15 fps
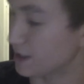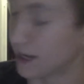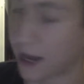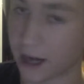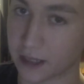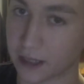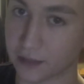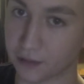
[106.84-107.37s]

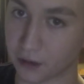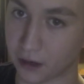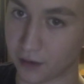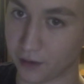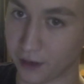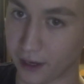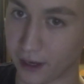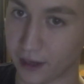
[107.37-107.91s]
active
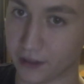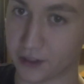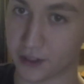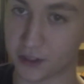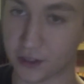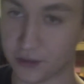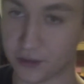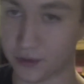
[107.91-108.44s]
recovery day,
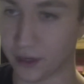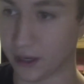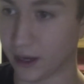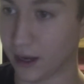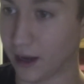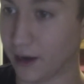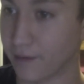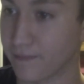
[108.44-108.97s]
just so you can
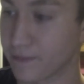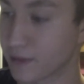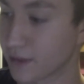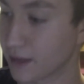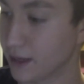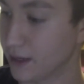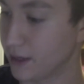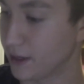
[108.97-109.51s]

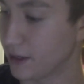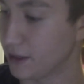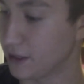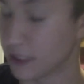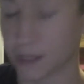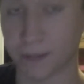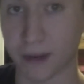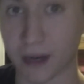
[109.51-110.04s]

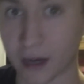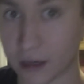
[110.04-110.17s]
dissipate any